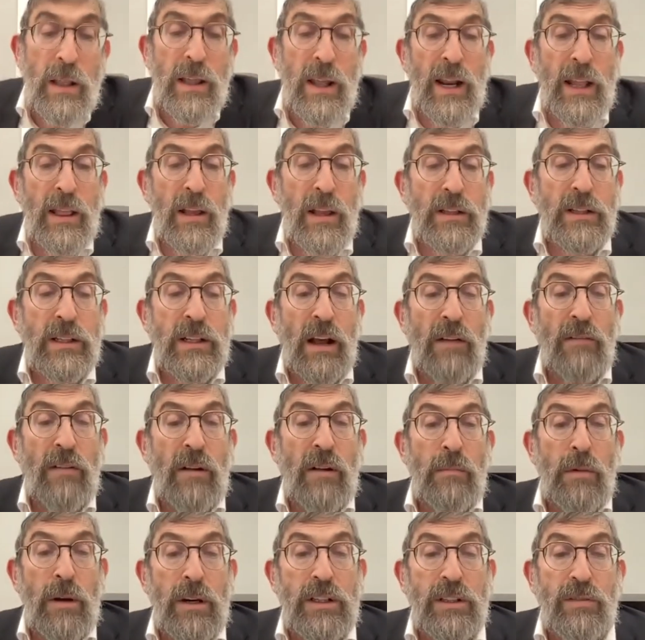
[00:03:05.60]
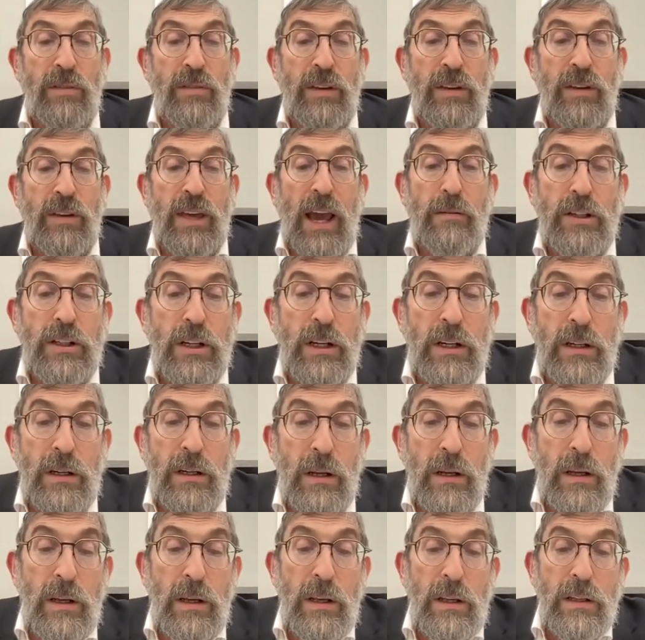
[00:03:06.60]
that it doesn't have Almanas Ve'gerishin,
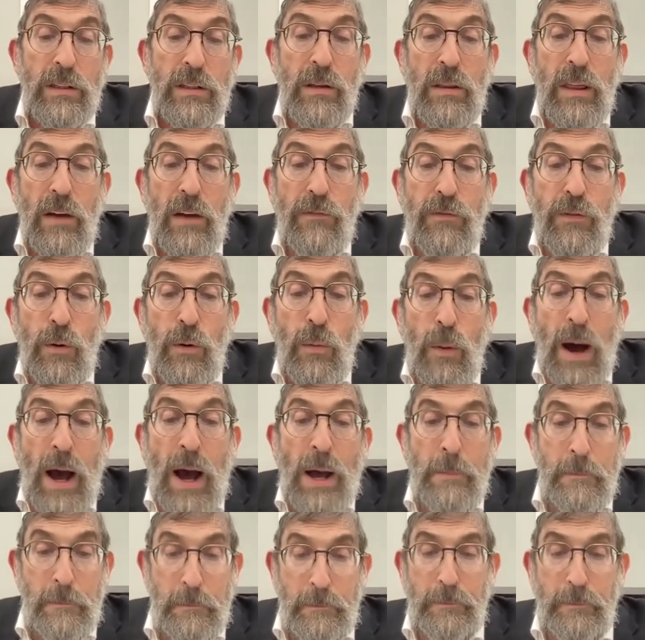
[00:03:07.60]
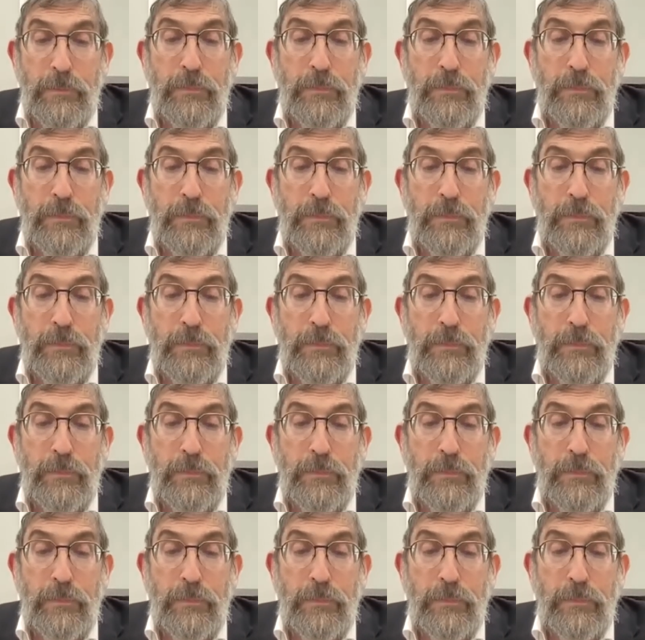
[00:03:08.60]
so therefore